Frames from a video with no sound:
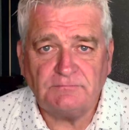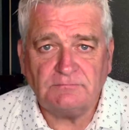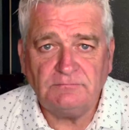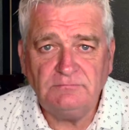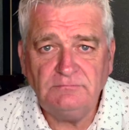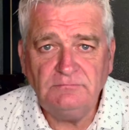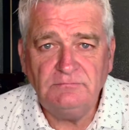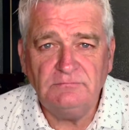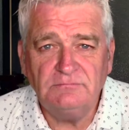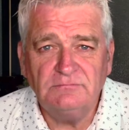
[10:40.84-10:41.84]

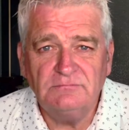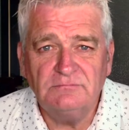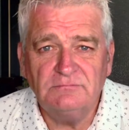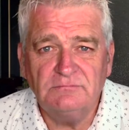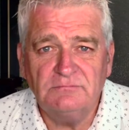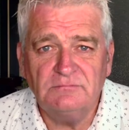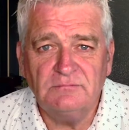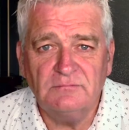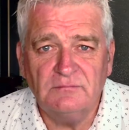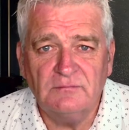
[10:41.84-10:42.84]

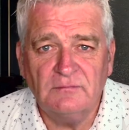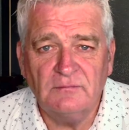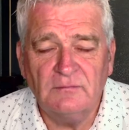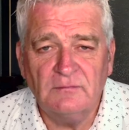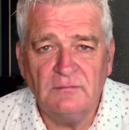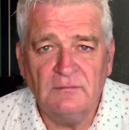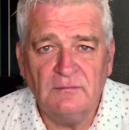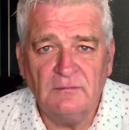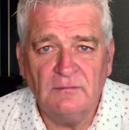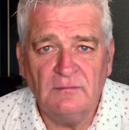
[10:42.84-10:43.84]

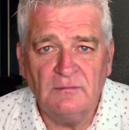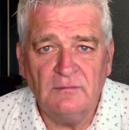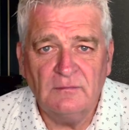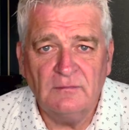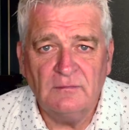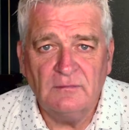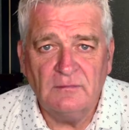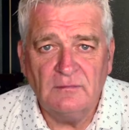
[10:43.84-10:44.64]
No words are spoken by the person on screen.